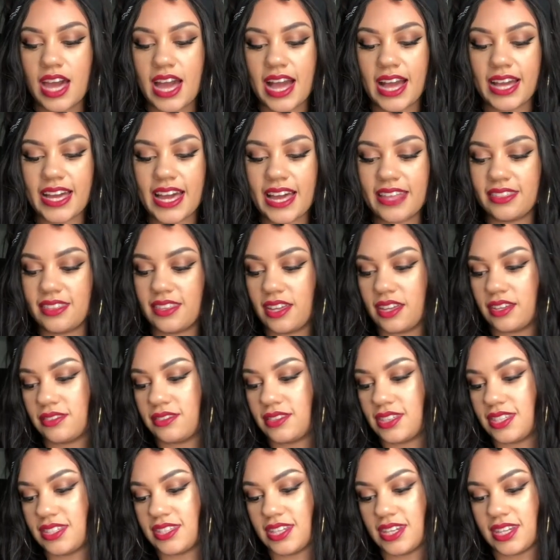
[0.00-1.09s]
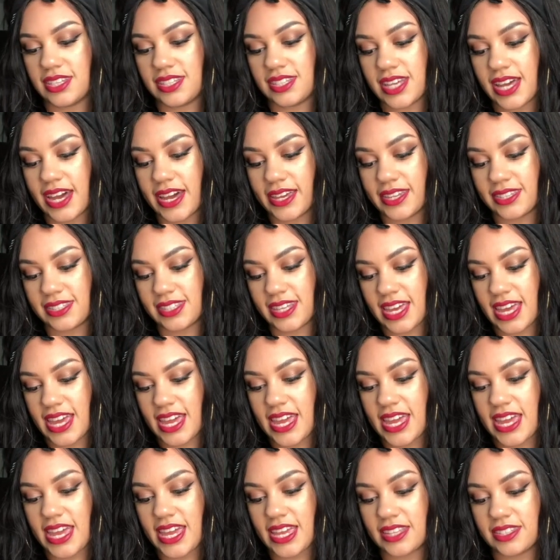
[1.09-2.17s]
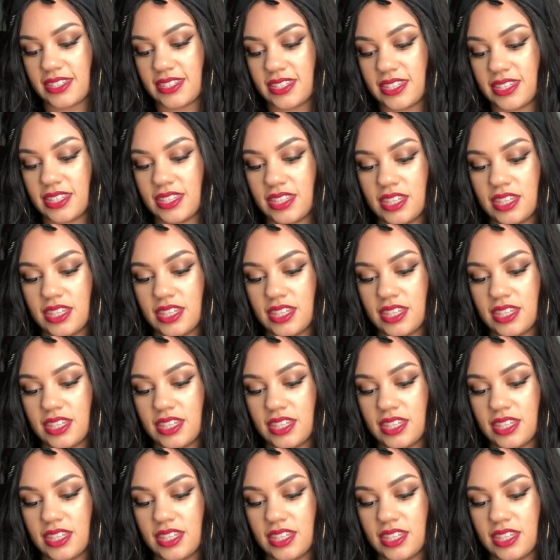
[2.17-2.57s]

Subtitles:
I got this in a size 8.